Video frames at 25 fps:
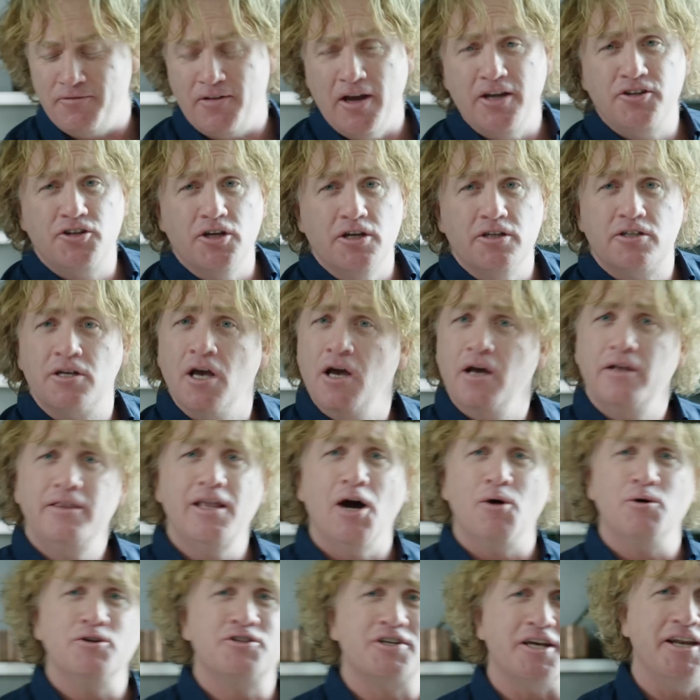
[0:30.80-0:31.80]
your veggies.
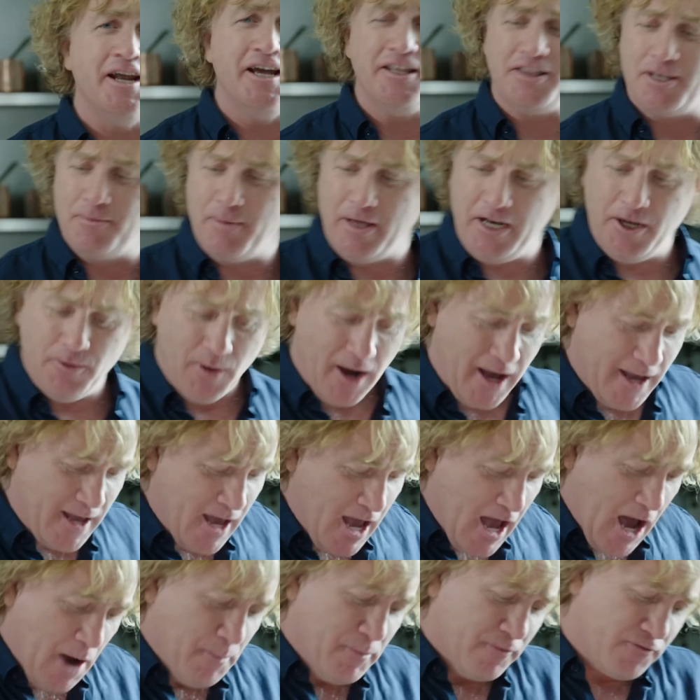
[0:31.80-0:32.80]
No one's going to eat them anyway.
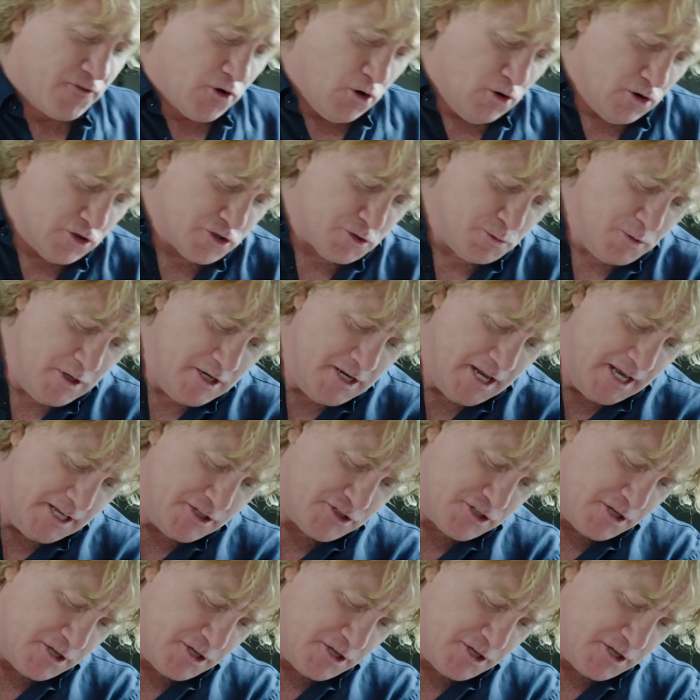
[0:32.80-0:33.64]
And of course, we need